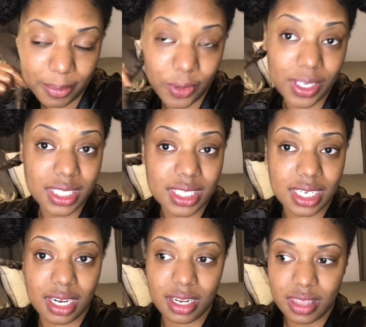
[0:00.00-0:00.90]
going to sit
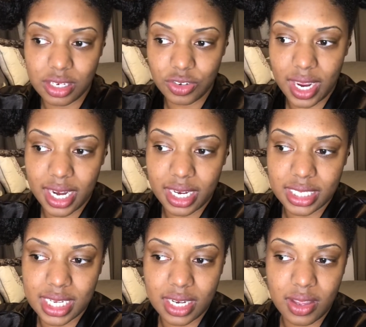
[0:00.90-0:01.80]
under the dryer because I
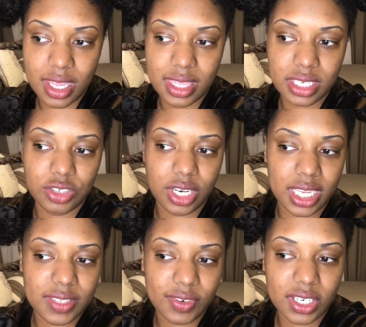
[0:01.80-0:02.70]
know that this
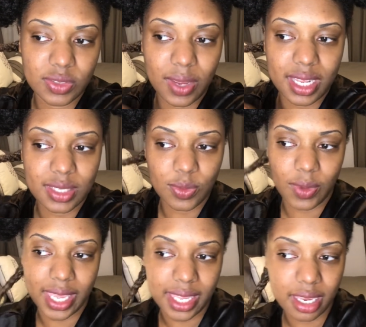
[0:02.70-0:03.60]
transfers while it's
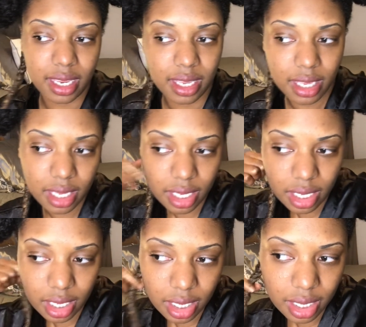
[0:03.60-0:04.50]
wet.
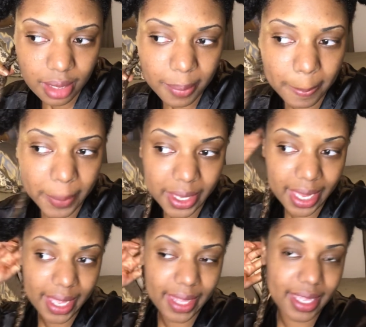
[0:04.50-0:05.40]
But
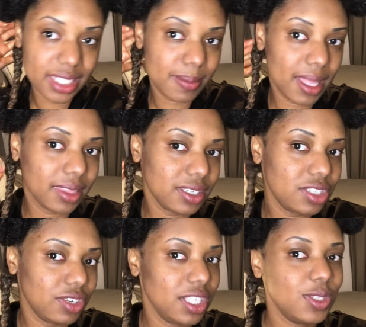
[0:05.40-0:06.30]
yeah, that's my
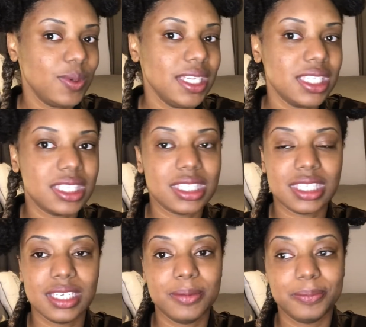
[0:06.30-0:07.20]
3-strand twist.
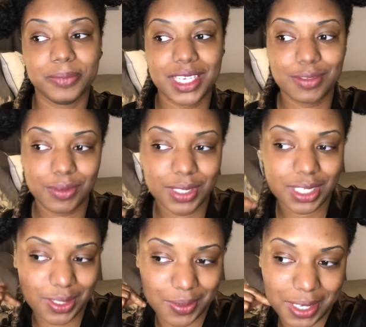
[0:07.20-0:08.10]
That's what we're
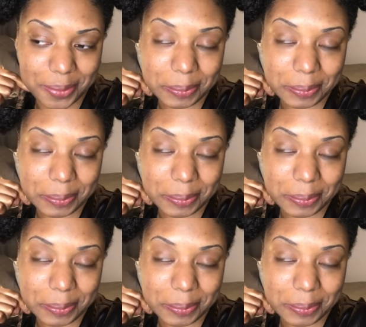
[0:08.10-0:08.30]
doing.